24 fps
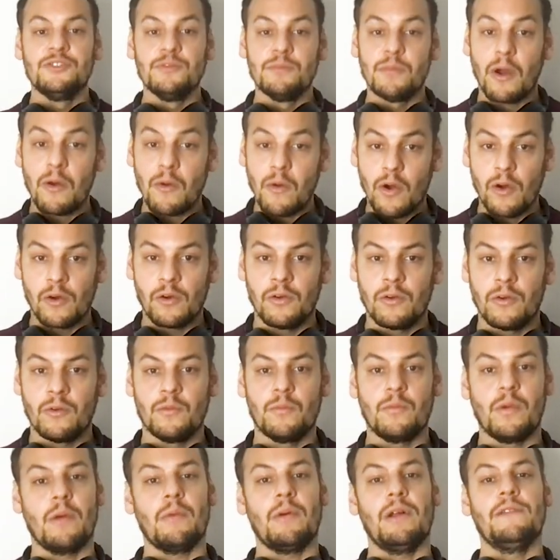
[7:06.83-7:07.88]
Tomorrow,
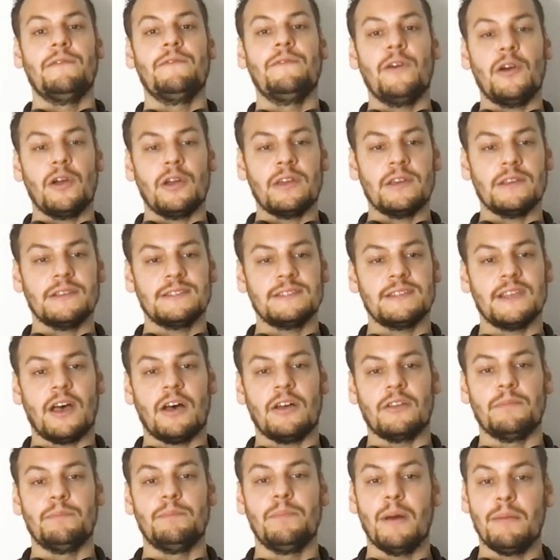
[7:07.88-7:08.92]
we will focus
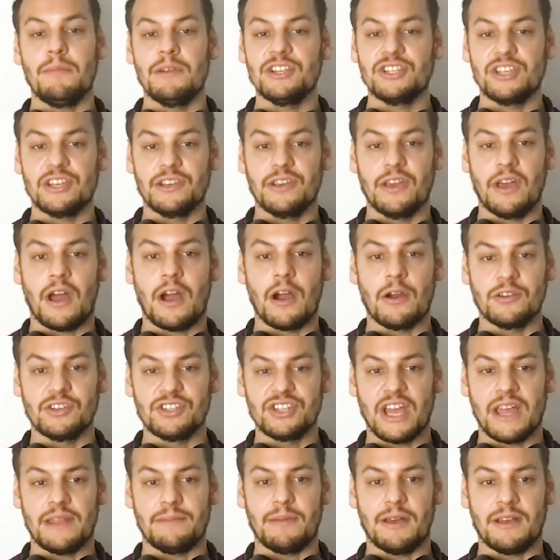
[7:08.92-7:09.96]
on publishing our
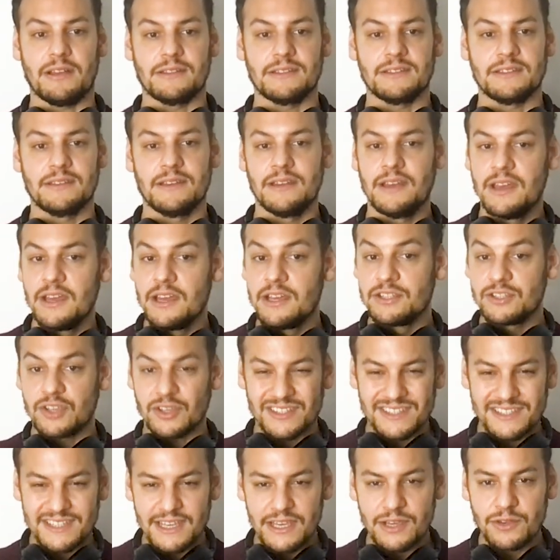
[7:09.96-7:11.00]
chatbots. So
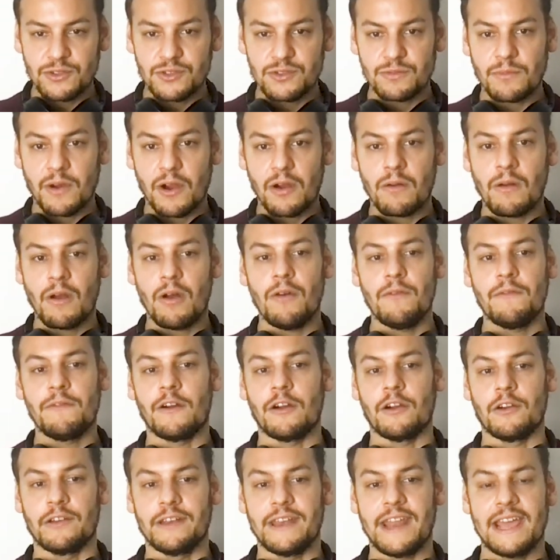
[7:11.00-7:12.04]
see you tomorrow
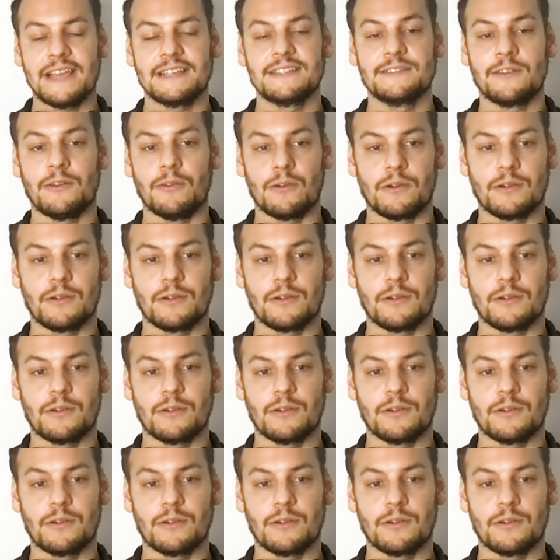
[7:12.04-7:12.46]
for our next